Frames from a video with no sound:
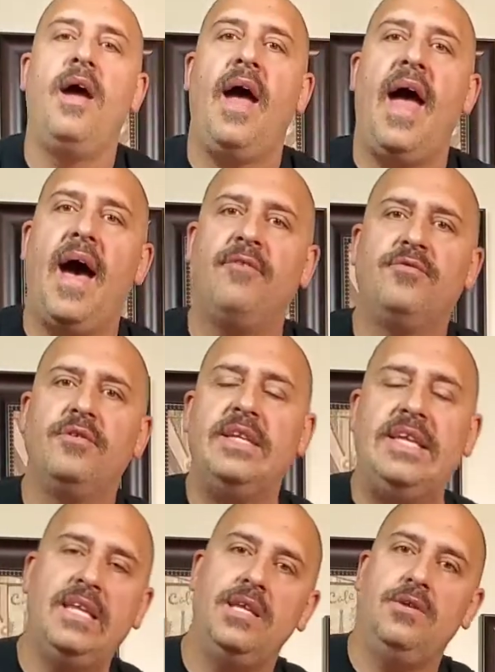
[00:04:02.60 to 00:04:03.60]
after
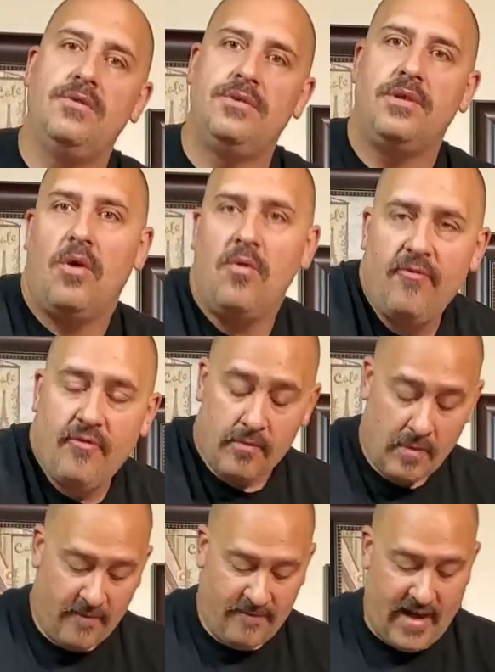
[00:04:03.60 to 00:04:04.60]
kneading your dough for
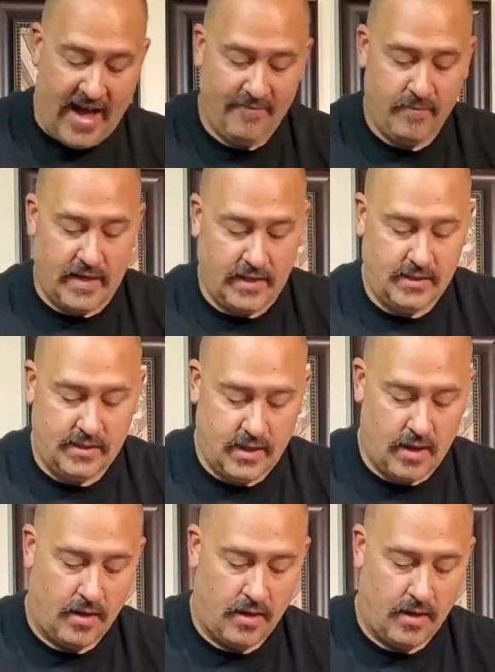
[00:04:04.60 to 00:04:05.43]
about 5 minutes,